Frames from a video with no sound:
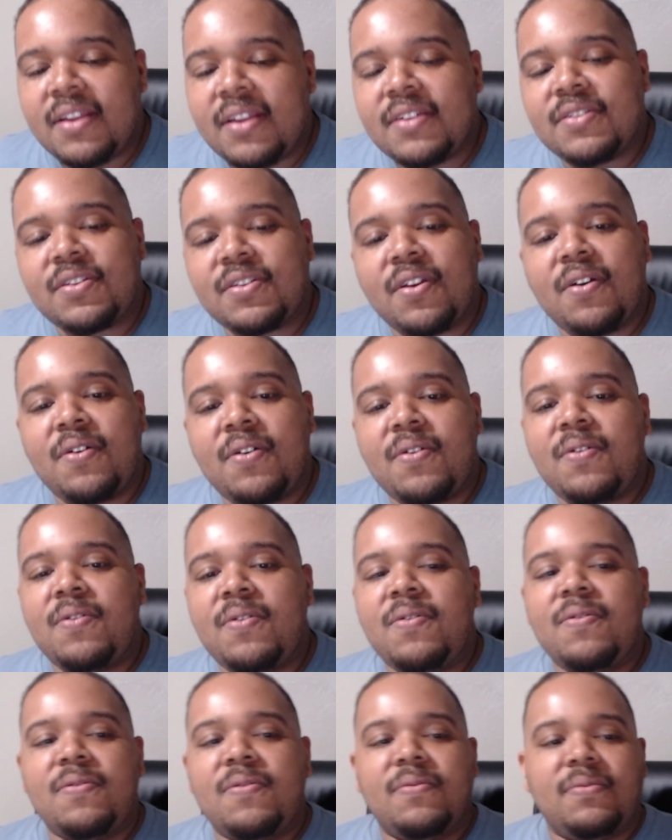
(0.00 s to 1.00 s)

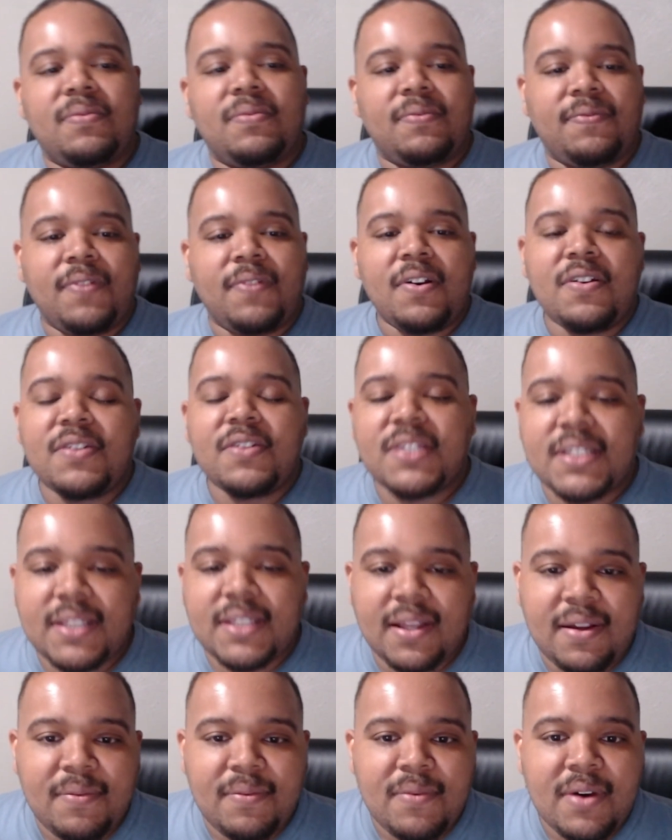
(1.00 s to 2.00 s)
So first
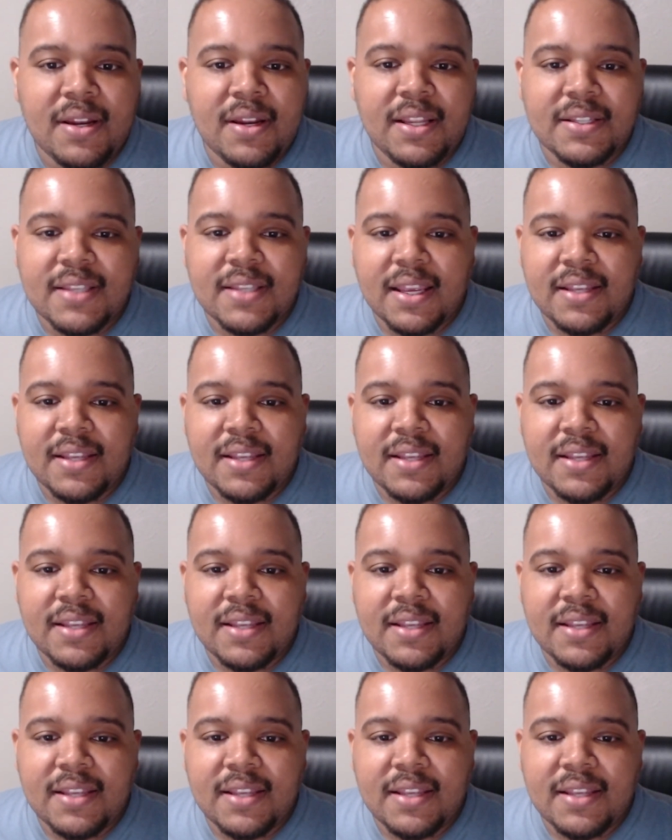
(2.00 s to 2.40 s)
one is